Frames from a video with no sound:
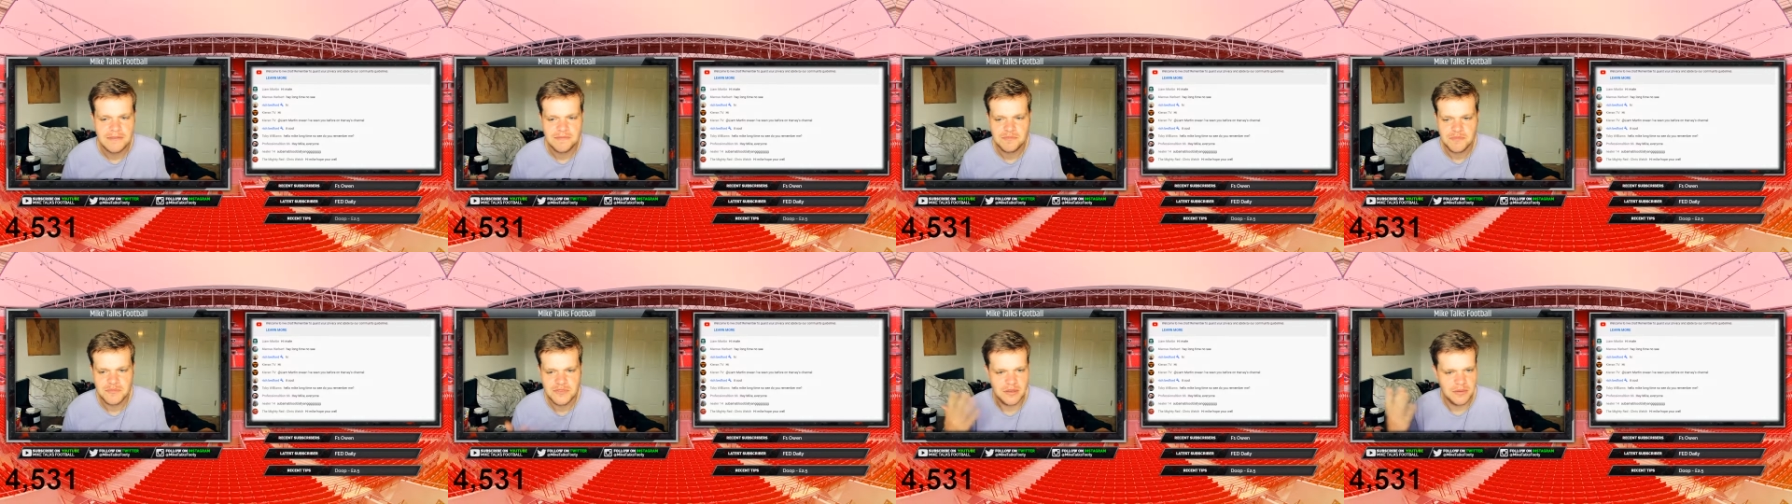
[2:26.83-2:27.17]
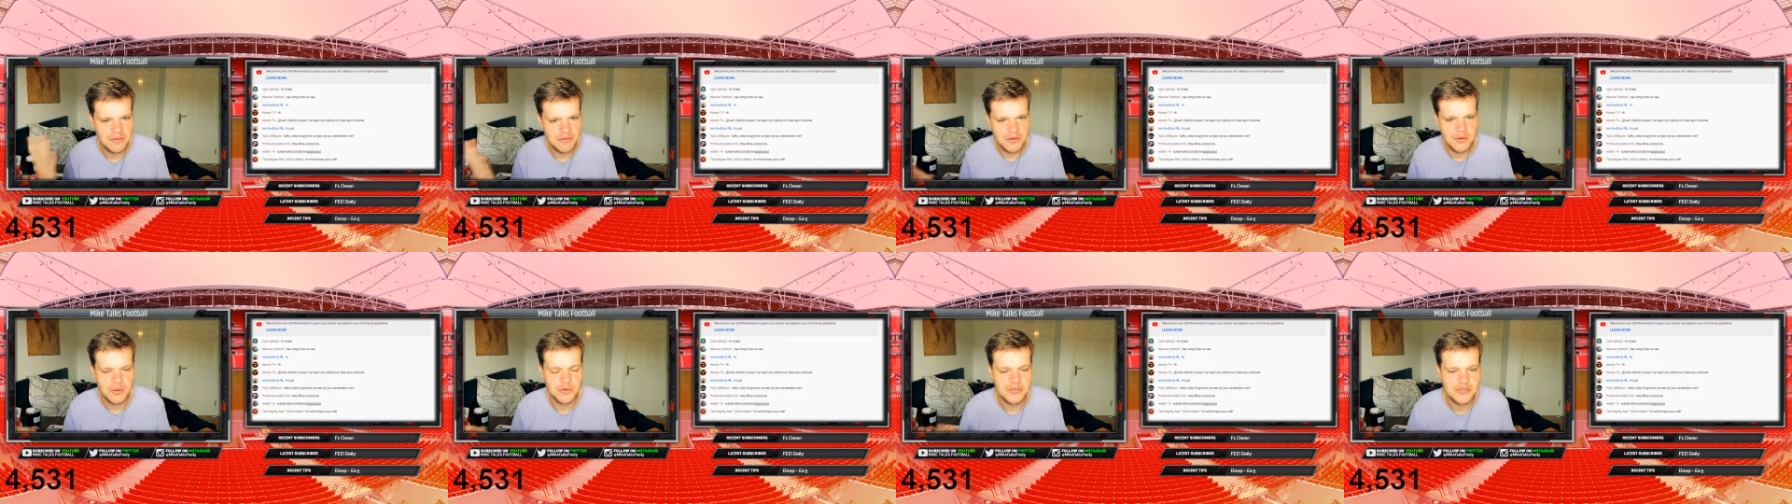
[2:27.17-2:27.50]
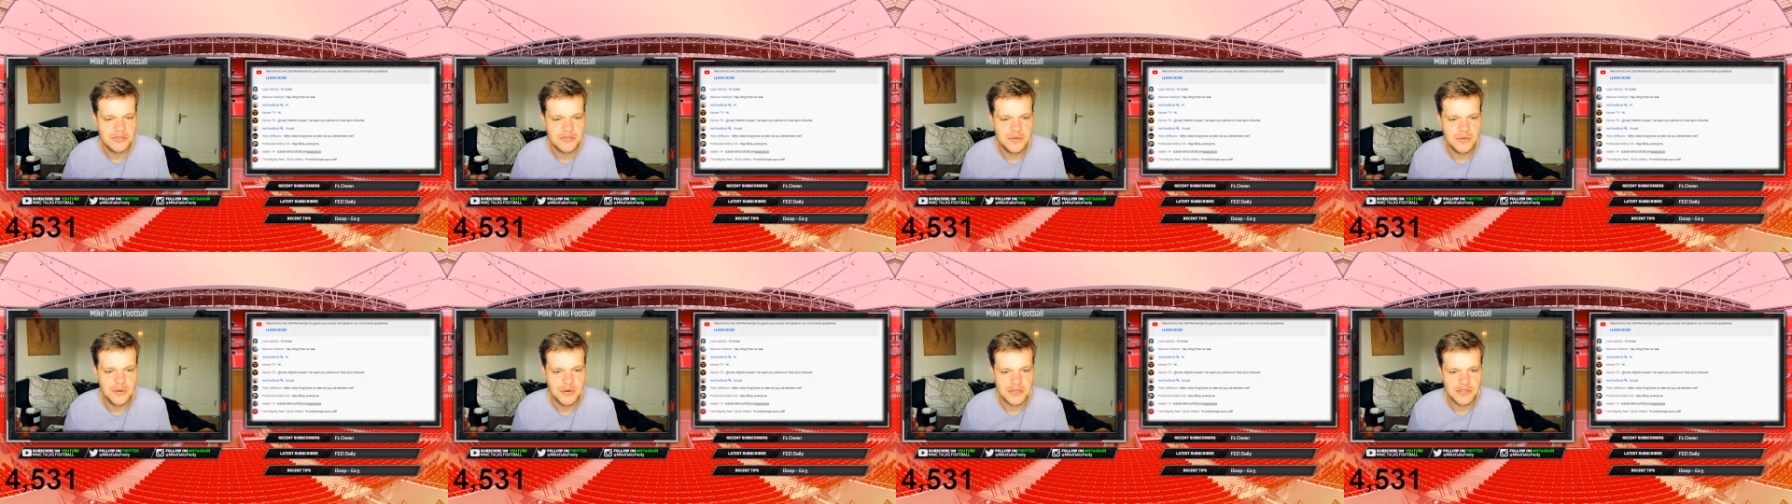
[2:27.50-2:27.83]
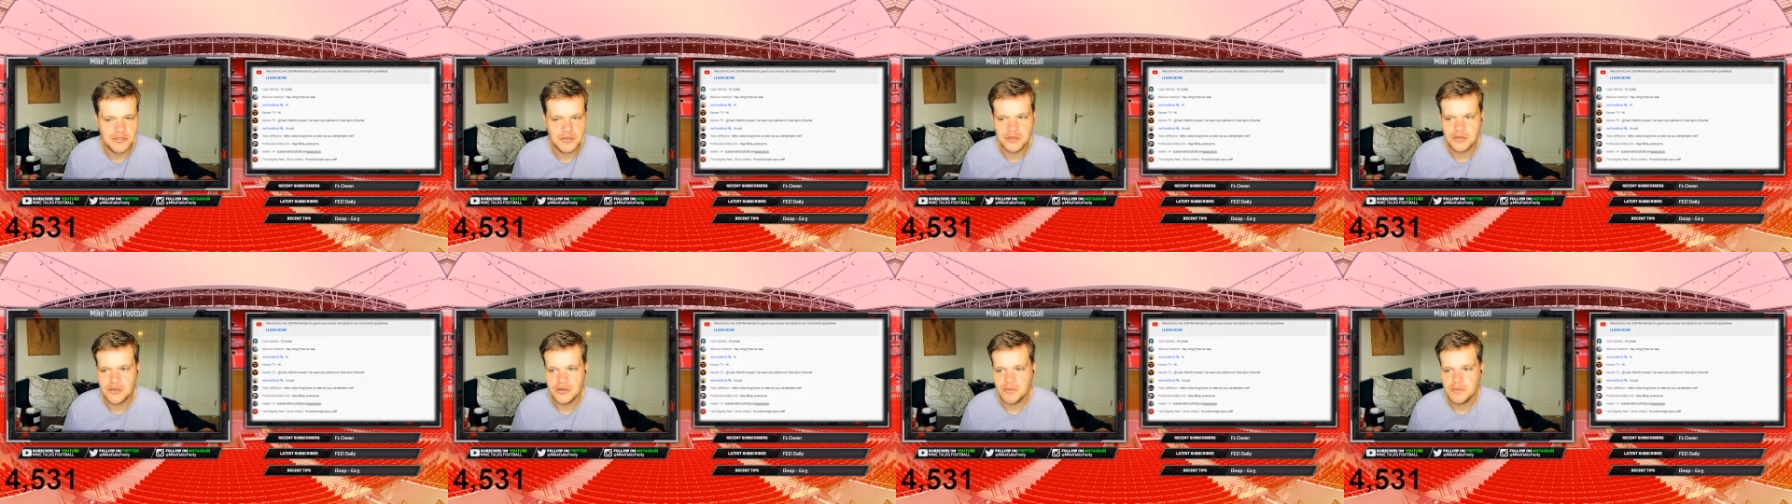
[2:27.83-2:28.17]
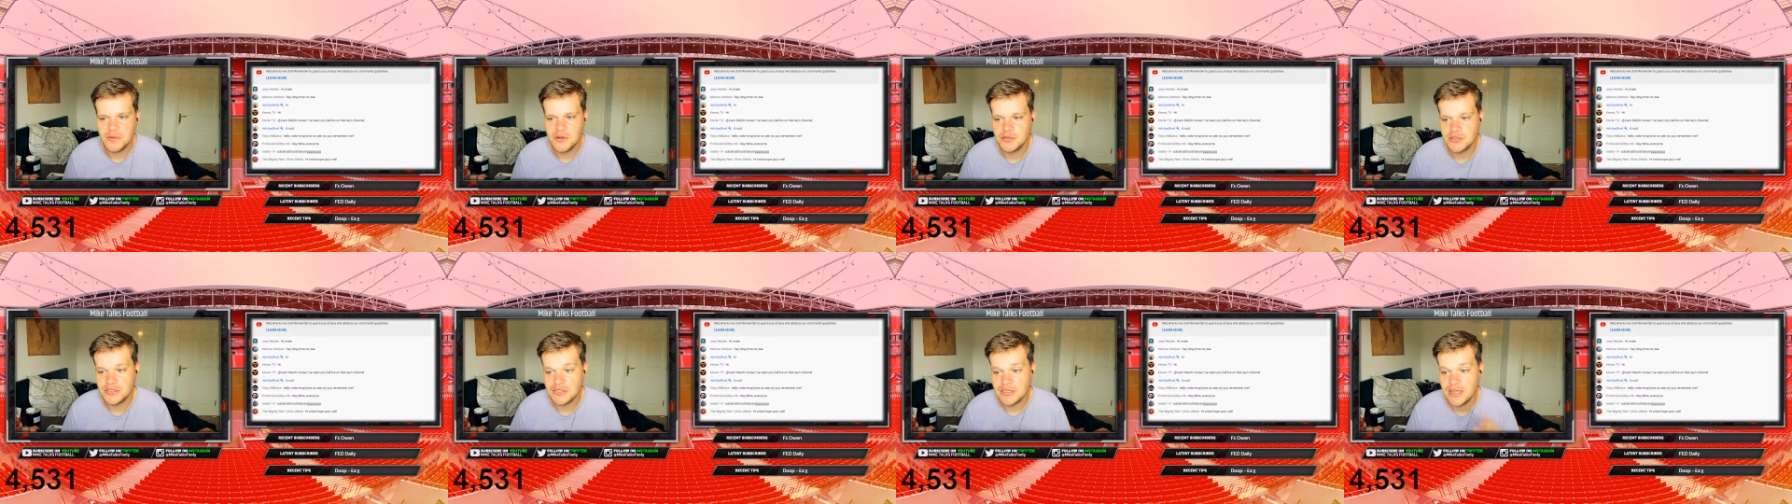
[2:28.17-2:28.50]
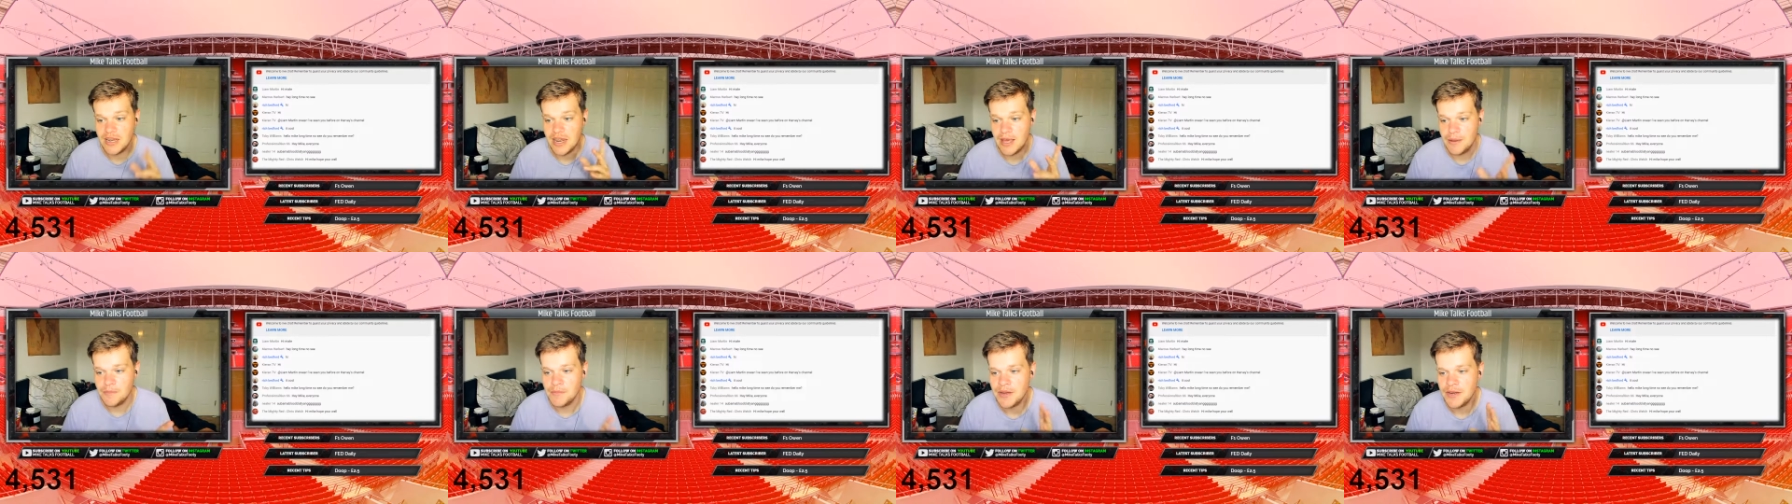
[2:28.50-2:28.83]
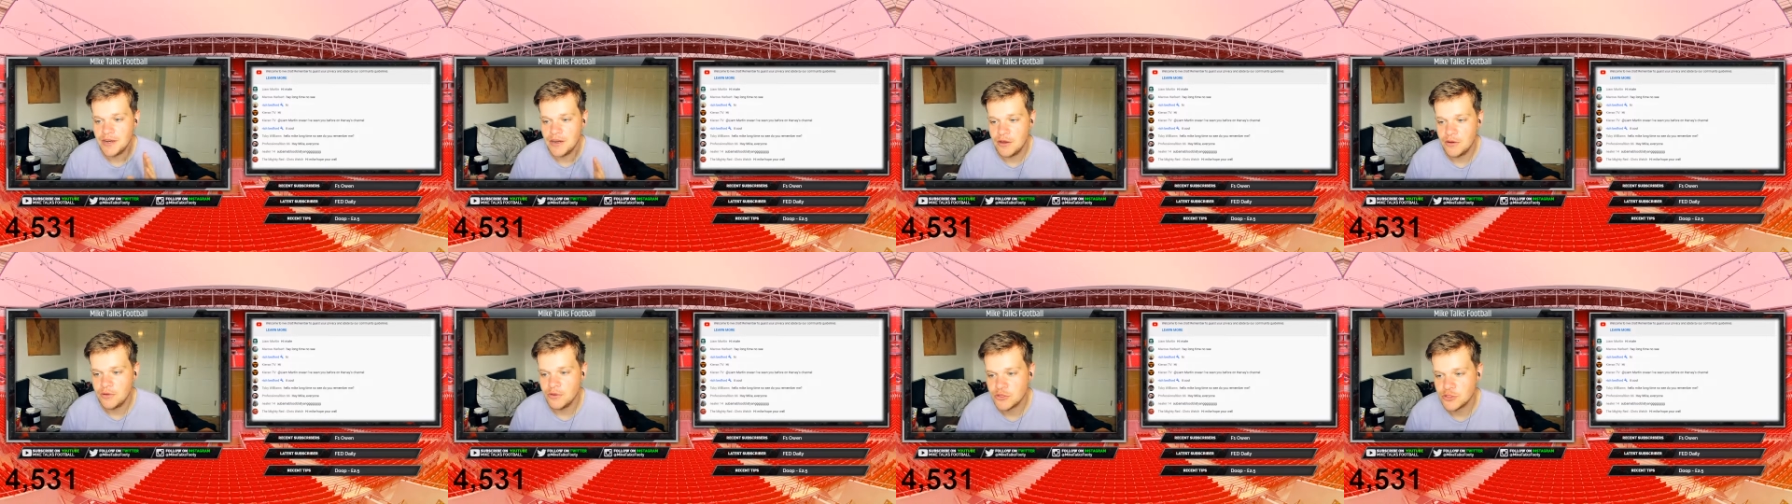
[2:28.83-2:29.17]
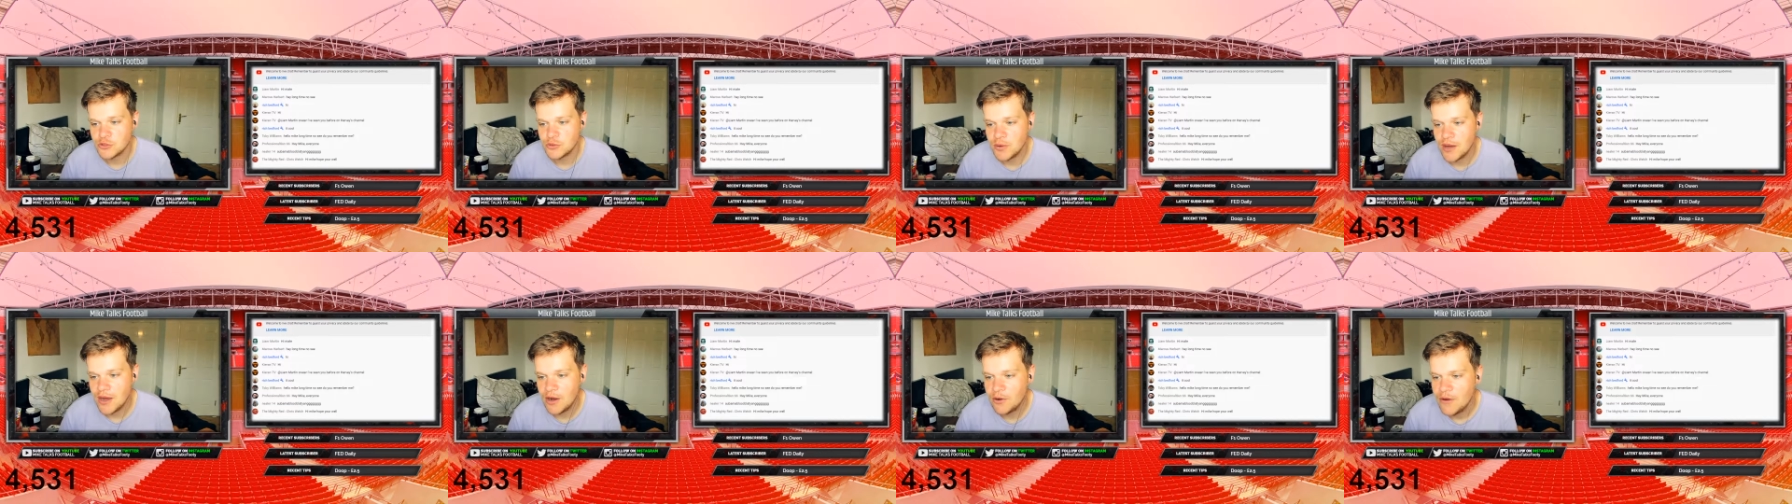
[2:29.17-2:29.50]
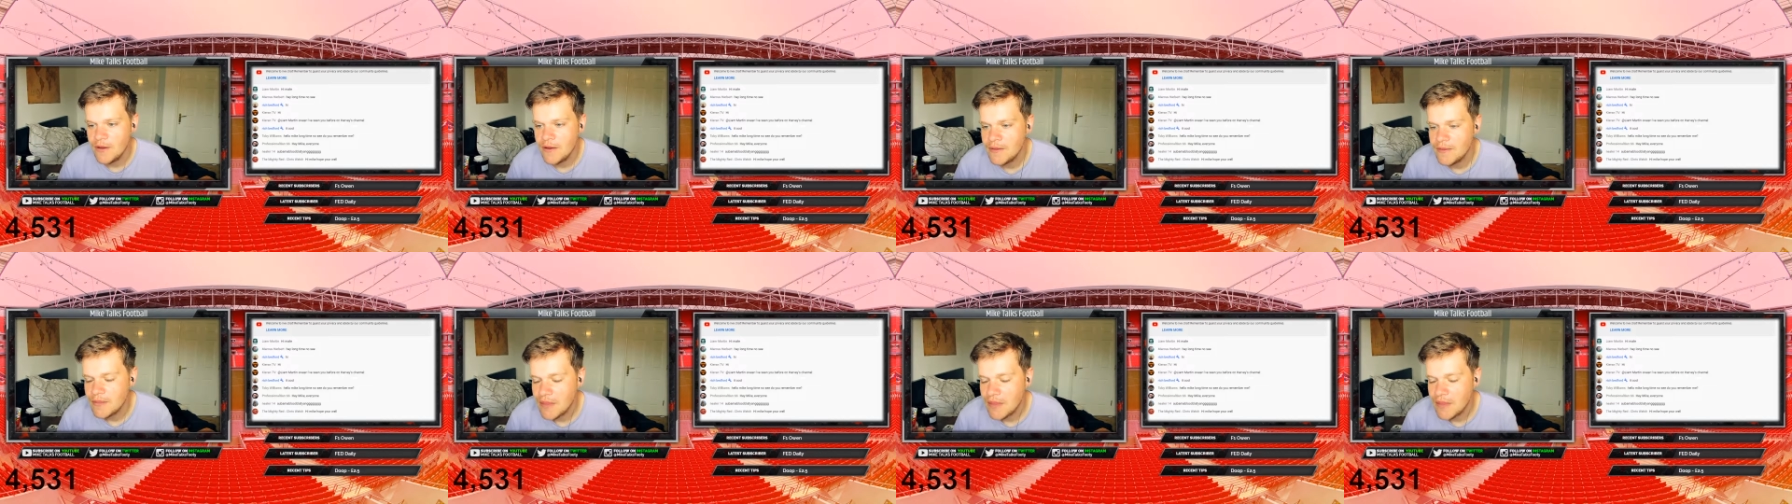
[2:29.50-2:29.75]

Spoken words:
Some of you will just be watching on computers, so let me know as well.